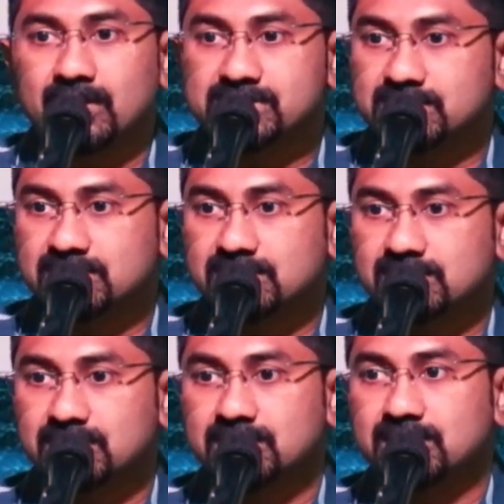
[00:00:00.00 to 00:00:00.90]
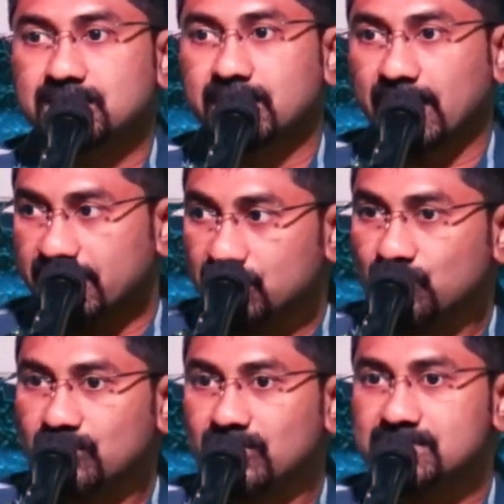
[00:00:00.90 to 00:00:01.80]
Is it an
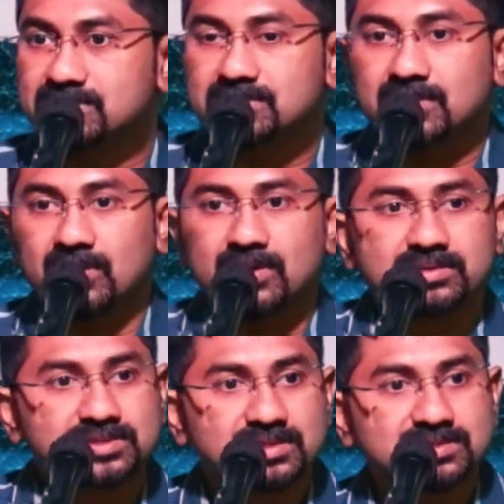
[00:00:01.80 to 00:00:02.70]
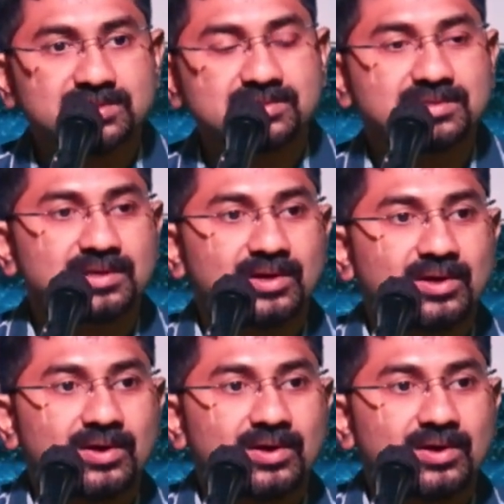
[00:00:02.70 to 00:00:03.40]
individual's or churches